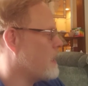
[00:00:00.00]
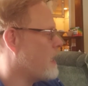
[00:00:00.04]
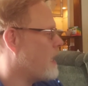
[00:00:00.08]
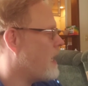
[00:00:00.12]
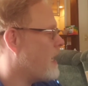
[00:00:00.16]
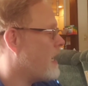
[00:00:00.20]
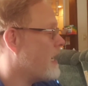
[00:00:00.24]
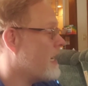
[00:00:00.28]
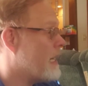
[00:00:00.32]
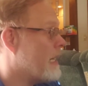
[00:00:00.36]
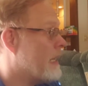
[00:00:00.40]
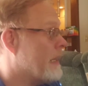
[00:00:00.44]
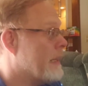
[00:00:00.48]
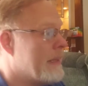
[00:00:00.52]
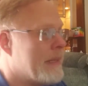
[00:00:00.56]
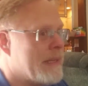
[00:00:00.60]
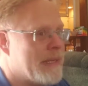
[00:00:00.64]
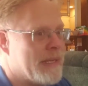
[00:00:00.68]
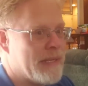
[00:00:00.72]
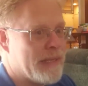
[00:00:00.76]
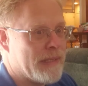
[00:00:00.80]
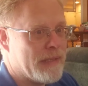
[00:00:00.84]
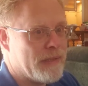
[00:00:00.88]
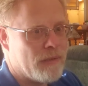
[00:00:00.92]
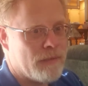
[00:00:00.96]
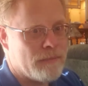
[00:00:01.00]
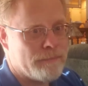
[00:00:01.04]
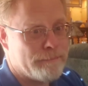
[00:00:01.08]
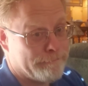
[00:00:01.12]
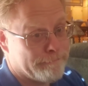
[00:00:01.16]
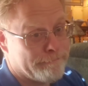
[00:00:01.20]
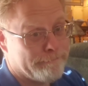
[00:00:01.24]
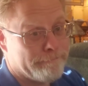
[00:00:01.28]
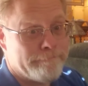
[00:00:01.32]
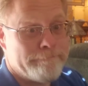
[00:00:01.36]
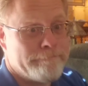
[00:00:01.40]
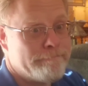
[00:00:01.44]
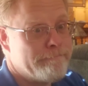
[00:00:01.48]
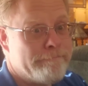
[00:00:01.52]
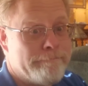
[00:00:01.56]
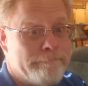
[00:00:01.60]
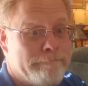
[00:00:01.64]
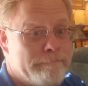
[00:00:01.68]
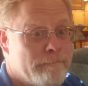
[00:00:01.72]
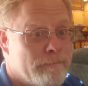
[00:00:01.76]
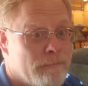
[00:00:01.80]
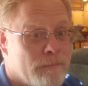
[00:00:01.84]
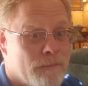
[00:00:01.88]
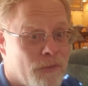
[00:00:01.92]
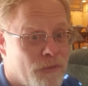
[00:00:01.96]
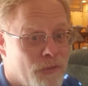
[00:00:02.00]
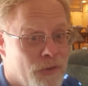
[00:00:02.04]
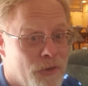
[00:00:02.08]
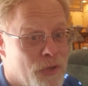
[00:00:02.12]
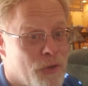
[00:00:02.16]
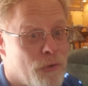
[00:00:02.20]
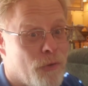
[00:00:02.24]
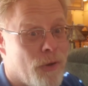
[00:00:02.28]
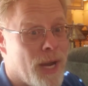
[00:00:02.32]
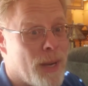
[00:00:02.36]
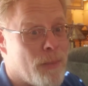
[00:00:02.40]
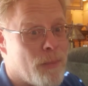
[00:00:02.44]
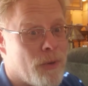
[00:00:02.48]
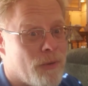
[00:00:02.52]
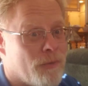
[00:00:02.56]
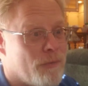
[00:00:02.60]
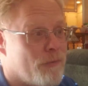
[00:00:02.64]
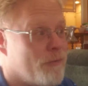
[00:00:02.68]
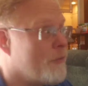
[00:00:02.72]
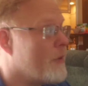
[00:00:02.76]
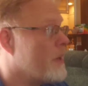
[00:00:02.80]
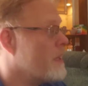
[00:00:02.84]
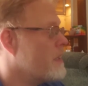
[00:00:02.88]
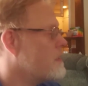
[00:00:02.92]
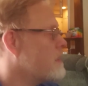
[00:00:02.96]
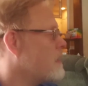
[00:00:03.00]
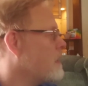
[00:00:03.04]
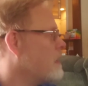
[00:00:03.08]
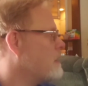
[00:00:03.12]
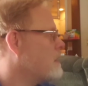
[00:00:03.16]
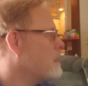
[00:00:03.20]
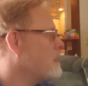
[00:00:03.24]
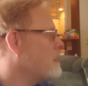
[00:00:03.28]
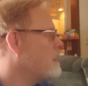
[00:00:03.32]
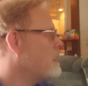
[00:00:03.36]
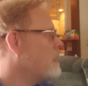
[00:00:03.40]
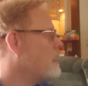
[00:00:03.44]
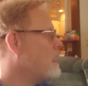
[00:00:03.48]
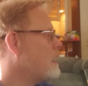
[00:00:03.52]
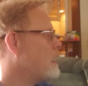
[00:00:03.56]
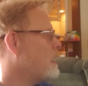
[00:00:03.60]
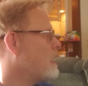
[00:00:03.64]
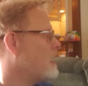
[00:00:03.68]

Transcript: the I in it for you grammar freaks out there.